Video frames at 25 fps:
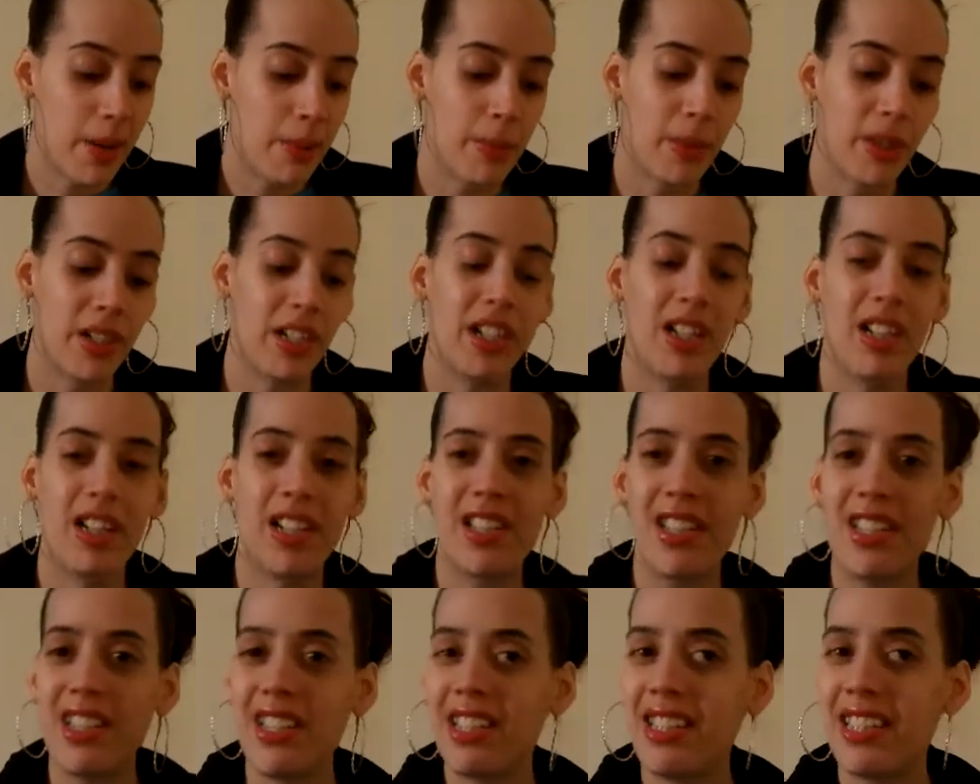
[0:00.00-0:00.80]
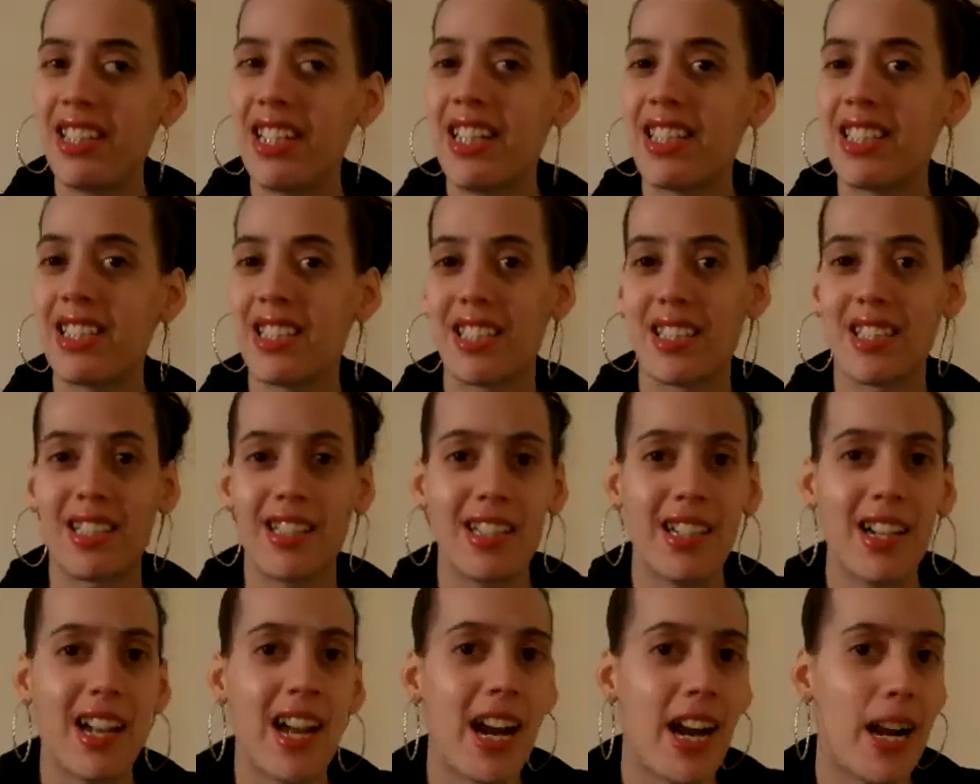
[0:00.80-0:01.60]
But other than that, it's a
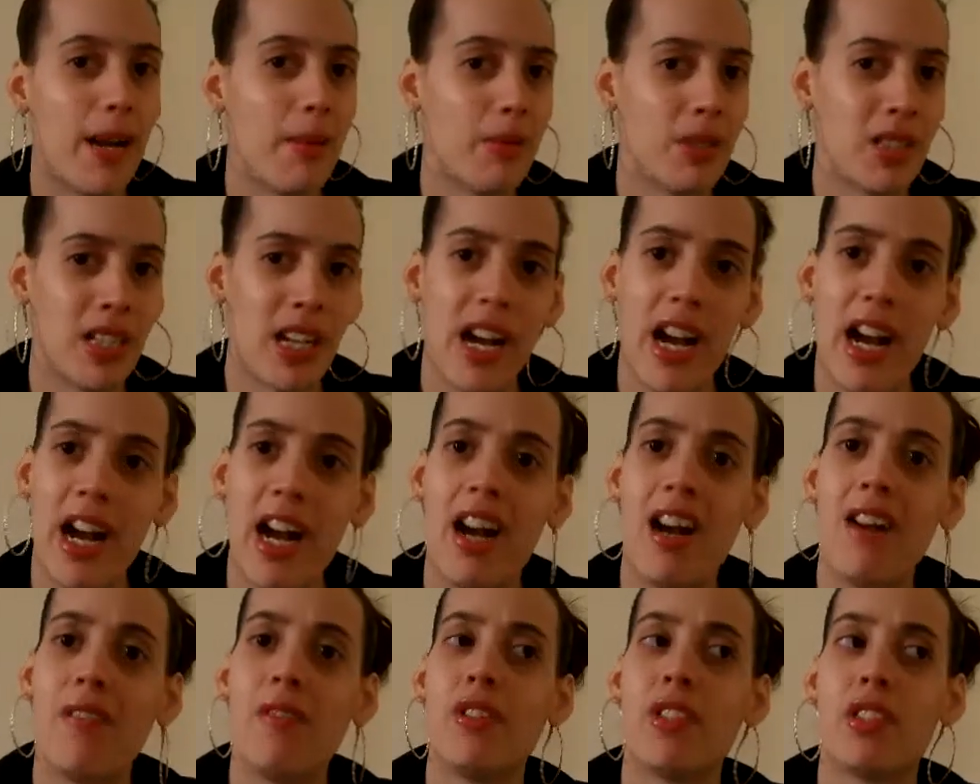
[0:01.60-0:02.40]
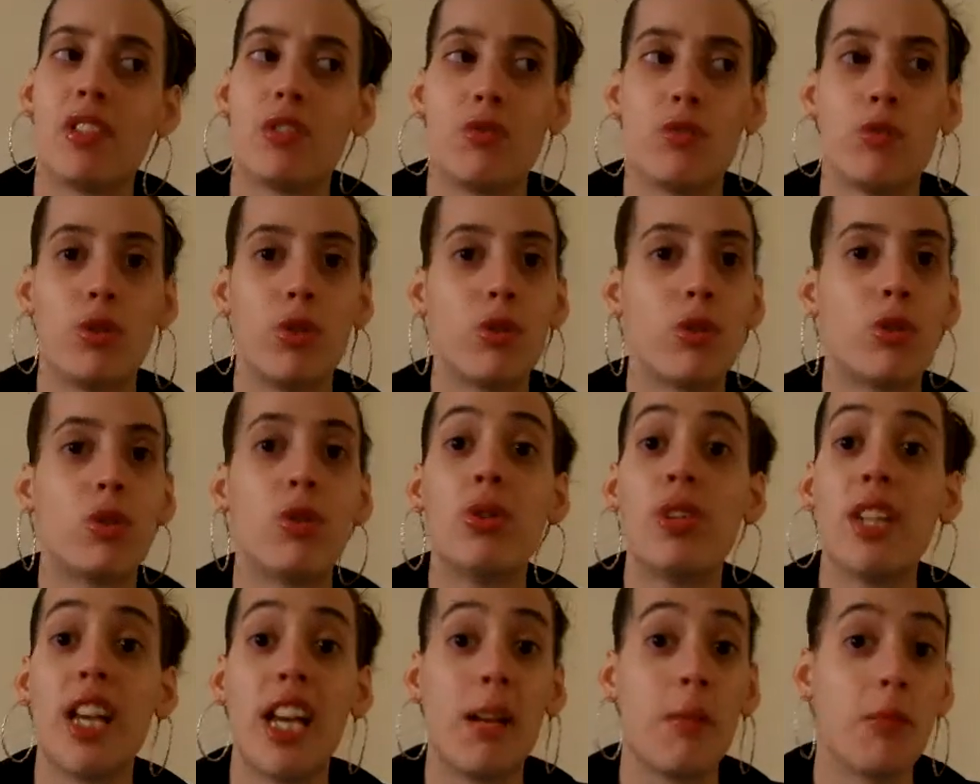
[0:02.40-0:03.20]
good app to have. It's a real cool
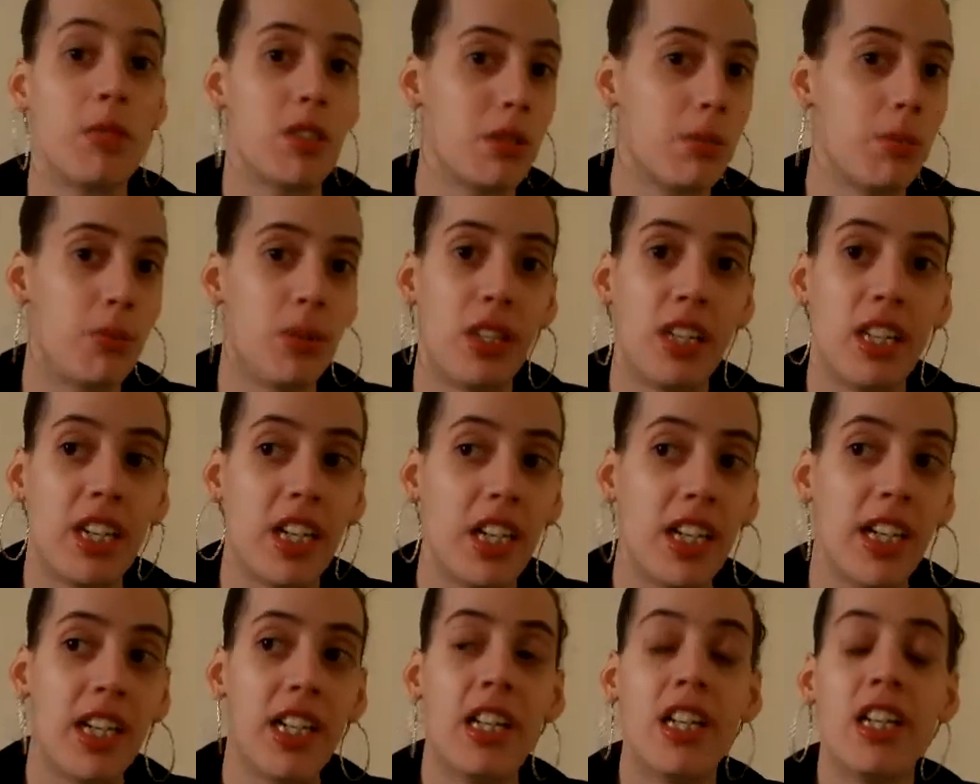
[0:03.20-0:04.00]
game to play.